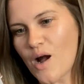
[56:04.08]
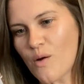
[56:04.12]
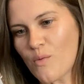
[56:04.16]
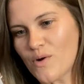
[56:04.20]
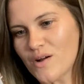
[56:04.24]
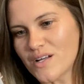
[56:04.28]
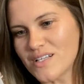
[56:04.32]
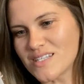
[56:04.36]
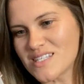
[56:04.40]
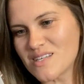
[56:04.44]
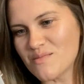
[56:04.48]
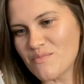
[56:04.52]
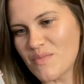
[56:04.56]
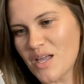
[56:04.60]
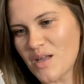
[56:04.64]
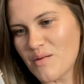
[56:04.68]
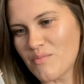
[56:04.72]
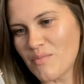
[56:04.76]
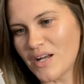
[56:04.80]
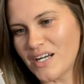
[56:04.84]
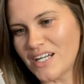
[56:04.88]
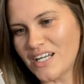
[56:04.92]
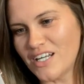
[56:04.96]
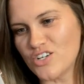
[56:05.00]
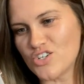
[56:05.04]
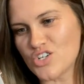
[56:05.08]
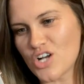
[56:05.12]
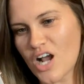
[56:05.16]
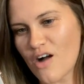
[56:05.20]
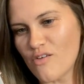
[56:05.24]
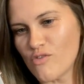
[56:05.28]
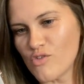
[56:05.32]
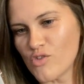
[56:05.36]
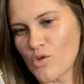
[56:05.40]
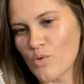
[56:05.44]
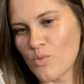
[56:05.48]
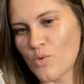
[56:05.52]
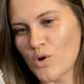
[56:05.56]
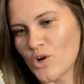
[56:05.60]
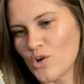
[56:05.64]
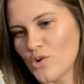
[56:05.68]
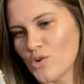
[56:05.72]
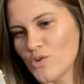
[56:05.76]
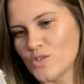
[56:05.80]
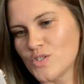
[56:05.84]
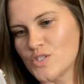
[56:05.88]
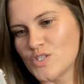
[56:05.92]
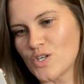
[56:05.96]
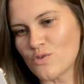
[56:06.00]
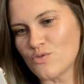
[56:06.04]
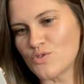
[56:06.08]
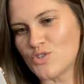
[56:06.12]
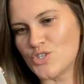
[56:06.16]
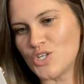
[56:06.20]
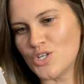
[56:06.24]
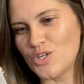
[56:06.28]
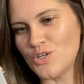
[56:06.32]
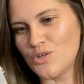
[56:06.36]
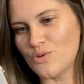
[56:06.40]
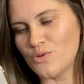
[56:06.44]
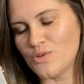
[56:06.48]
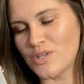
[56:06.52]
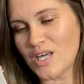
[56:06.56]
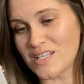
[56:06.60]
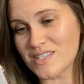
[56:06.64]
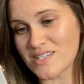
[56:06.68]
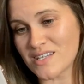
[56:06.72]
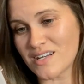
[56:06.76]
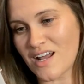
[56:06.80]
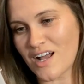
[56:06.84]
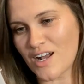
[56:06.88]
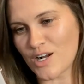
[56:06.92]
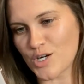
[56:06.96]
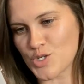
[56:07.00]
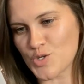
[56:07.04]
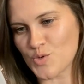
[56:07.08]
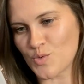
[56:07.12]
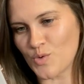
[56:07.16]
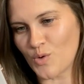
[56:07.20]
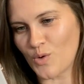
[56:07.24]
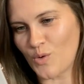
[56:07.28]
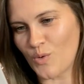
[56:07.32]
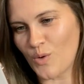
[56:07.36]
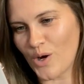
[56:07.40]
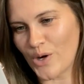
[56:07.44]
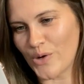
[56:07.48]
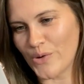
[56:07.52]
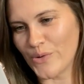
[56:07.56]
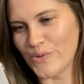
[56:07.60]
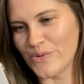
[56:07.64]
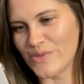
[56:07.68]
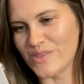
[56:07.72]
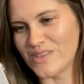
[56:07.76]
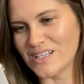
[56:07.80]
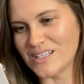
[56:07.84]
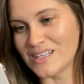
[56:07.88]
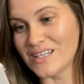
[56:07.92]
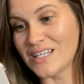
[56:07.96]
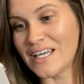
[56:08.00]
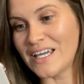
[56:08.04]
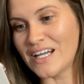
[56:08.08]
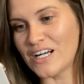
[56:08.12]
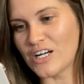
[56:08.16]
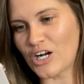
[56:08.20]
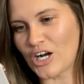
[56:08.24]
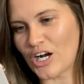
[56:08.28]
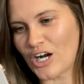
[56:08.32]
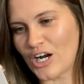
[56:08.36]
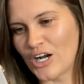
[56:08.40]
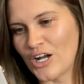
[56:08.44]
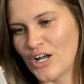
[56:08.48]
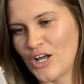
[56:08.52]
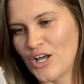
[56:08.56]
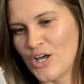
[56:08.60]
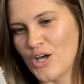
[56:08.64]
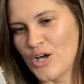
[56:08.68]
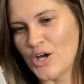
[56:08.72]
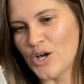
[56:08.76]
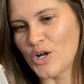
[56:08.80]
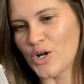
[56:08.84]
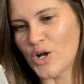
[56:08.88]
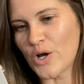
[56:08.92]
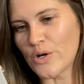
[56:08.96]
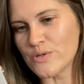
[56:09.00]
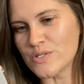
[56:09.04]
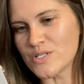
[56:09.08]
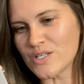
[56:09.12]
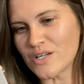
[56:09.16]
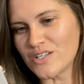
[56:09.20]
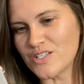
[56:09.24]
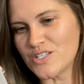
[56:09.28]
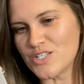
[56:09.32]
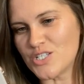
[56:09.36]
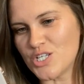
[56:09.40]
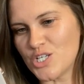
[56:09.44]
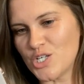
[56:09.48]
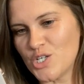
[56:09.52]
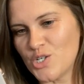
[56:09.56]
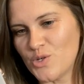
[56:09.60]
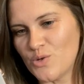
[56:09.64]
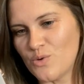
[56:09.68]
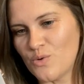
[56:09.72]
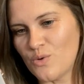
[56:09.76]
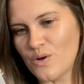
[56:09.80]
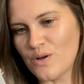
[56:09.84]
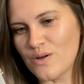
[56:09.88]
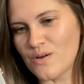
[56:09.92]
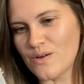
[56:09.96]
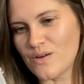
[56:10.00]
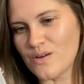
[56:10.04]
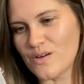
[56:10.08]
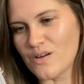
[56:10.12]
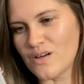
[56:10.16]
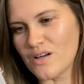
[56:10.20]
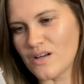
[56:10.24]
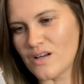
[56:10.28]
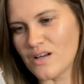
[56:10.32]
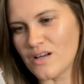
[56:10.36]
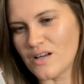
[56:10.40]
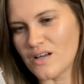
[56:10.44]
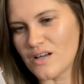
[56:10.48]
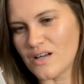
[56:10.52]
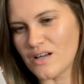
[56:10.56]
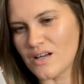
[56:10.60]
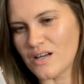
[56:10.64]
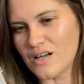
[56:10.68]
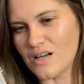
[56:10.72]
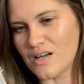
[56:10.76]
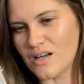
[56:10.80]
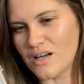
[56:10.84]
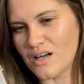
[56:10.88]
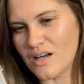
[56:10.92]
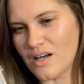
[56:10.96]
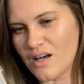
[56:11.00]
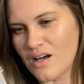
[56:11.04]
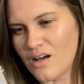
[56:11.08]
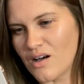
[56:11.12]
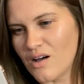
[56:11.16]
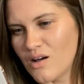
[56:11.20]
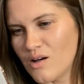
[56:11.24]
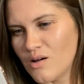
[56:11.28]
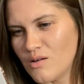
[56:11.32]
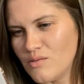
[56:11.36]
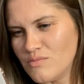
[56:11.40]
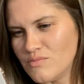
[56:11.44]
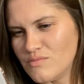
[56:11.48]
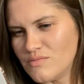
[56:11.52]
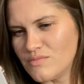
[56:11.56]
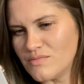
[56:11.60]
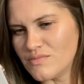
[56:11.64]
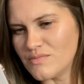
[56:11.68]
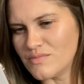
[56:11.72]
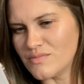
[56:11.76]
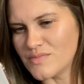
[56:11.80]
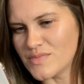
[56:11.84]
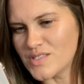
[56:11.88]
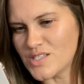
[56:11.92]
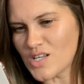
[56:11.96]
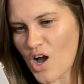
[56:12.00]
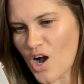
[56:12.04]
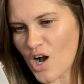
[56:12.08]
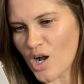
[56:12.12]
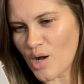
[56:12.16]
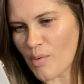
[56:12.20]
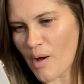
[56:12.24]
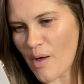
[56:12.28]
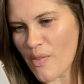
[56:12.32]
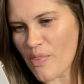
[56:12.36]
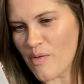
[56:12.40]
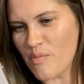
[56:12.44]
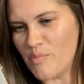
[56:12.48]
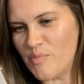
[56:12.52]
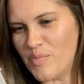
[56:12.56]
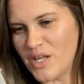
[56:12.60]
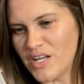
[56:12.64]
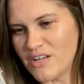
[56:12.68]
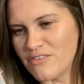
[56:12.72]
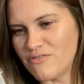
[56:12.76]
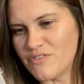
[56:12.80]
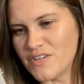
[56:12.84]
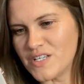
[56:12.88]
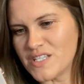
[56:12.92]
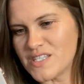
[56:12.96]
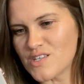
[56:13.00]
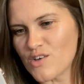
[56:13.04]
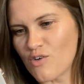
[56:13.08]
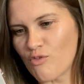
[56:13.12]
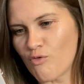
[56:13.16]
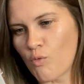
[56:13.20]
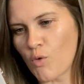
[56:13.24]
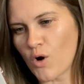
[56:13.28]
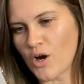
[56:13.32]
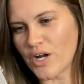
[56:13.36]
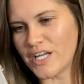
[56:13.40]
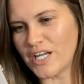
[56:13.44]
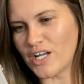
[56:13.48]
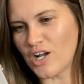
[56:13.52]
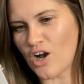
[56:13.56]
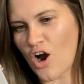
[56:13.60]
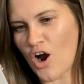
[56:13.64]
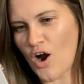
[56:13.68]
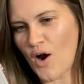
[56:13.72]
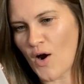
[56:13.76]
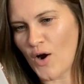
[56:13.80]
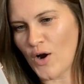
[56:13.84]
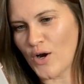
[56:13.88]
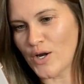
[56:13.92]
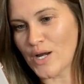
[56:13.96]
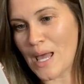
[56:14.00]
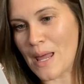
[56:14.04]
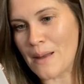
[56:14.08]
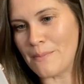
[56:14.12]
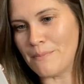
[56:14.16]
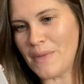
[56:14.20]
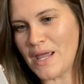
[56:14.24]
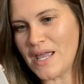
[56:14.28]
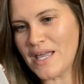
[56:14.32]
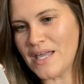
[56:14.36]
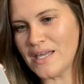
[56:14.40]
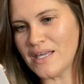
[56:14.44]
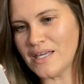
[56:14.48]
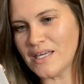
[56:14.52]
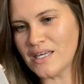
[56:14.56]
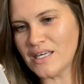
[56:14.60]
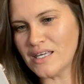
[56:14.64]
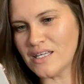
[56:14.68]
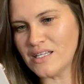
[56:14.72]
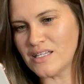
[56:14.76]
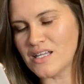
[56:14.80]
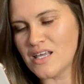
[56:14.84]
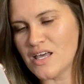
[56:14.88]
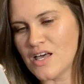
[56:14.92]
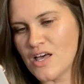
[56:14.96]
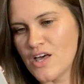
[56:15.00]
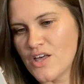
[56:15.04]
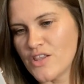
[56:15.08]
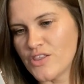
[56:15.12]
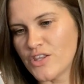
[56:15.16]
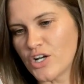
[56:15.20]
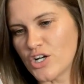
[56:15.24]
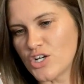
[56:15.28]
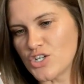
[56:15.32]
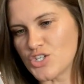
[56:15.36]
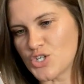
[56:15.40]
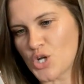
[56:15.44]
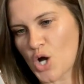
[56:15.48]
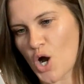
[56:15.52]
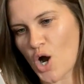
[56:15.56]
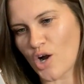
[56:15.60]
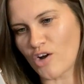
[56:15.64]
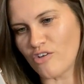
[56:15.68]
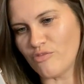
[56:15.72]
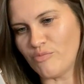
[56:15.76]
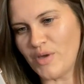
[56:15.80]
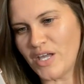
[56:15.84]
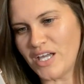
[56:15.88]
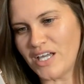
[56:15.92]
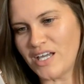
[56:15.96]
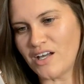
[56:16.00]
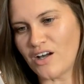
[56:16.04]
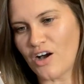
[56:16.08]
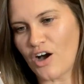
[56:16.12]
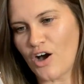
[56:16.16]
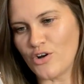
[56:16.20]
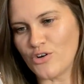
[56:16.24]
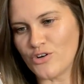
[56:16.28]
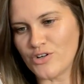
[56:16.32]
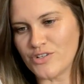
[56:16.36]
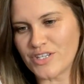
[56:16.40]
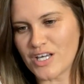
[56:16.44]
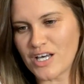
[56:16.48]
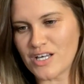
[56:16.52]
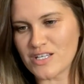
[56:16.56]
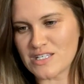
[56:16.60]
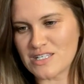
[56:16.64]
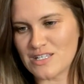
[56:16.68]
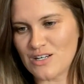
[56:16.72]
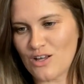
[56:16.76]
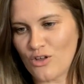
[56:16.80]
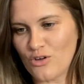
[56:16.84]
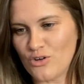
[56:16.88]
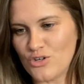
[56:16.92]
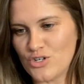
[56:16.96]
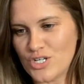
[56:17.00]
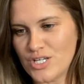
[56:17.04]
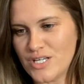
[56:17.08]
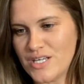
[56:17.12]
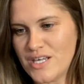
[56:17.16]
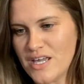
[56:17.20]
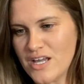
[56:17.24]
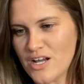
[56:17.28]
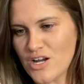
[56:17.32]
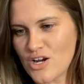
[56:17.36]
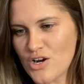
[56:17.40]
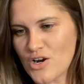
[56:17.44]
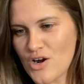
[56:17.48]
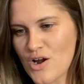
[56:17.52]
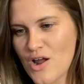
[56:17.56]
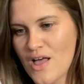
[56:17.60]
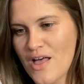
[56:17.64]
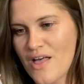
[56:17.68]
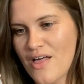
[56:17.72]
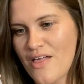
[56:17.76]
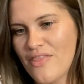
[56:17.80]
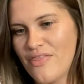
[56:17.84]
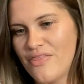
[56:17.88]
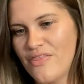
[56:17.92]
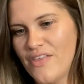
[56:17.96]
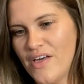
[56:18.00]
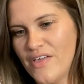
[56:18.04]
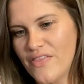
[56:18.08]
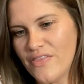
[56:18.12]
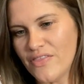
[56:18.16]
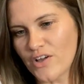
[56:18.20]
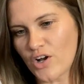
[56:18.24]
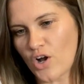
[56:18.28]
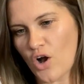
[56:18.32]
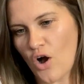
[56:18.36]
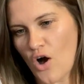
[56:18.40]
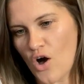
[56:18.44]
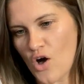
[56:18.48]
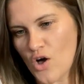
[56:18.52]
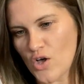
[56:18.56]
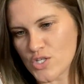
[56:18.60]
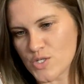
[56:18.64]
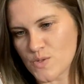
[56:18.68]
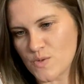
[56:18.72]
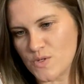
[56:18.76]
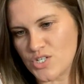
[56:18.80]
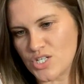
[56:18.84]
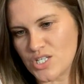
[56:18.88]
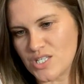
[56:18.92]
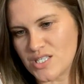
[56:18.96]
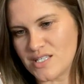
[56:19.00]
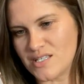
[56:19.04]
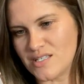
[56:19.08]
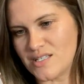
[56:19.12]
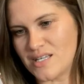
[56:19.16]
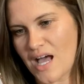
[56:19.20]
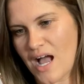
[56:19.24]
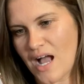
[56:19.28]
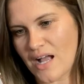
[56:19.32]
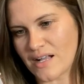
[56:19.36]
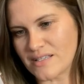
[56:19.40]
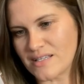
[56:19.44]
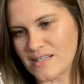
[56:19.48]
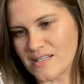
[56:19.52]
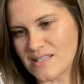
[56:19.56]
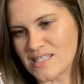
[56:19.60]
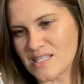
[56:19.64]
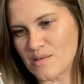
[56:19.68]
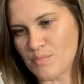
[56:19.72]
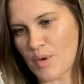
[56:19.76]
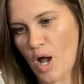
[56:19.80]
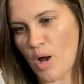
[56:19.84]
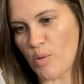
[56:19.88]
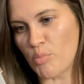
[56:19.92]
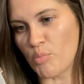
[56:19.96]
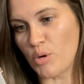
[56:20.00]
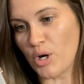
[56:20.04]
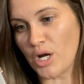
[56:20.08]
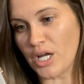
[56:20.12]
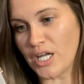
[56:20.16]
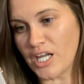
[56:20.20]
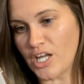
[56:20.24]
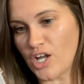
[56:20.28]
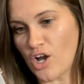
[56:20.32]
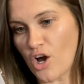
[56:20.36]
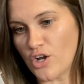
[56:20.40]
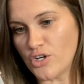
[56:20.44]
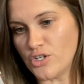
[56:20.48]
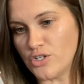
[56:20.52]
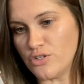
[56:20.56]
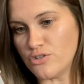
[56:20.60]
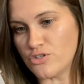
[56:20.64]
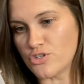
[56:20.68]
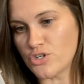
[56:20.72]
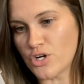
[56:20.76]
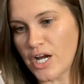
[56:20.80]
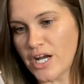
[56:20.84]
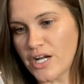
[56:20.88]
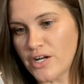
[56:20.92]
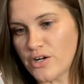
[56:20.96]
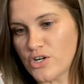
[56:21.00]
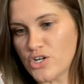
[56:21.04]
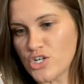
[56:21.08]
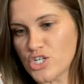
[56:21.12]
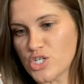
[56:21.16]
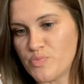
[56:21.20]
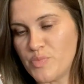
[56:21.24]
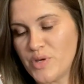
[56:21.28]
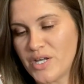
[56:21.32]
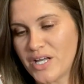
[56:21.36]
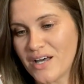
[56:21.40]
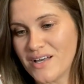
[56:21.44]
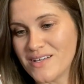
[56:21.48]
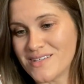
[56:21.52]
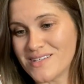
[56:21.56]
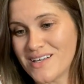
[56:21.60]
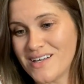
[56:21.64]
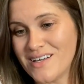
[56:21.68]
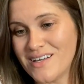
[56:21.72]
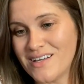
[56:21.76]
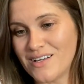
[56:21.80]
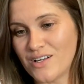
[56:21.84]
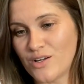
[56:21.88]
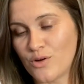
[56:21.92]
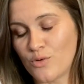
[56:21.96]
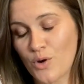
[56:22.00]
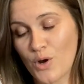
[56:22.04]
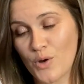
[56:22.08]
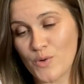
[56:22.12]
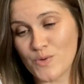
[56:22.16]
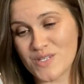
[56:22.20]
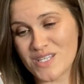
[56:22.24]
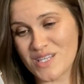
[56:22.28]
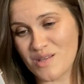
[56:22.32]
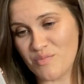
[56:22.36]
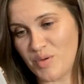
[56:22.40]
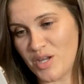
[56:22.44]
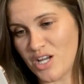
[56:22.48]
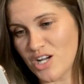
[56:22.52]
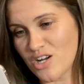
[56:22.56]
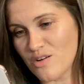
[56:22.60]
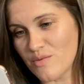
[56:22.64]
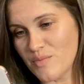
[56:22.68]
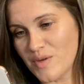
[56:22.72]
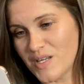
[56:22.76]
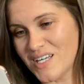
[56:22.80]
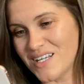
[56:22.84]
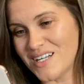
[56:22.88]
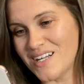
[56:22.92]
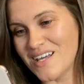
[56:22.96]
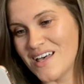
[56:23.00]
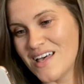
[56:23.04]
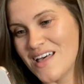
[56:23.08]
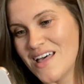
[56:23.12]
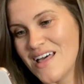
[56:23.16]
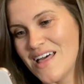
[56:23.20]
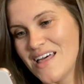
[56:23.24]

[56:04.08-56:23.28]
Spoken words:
I want to make money and travel the world, don't you? That's an actual quote. The leader goes on to talk about the benefits of working hard and making it. There's talk of making $100,000 a year. Then the call switches to tactics about bringing on new trainers because it grows the pyramid.